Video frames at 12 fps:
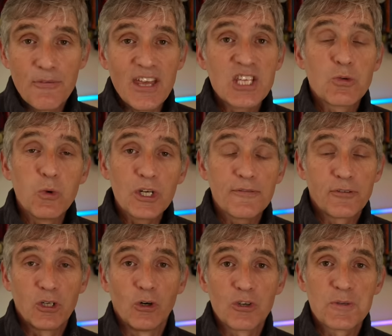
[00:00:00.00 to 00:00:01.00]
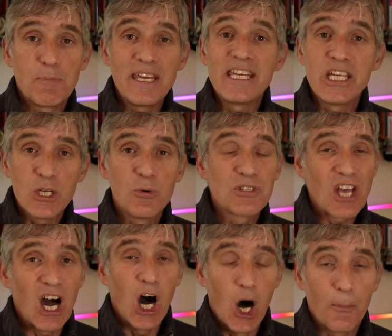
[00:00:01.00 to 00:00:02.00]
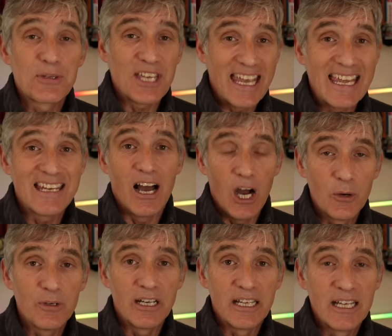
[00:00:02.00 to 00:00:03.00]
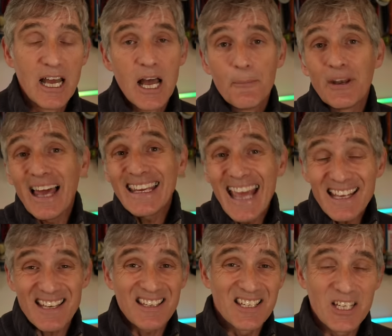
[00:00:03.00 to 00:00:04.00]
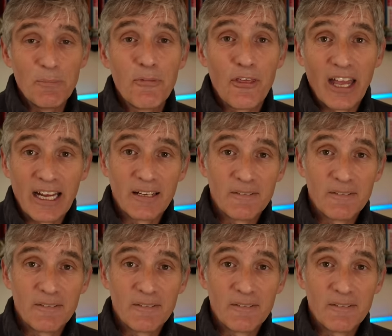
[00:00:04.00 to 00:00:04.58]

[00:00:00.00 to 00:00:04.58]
this would of course be user opt-in only, but I guess it's something.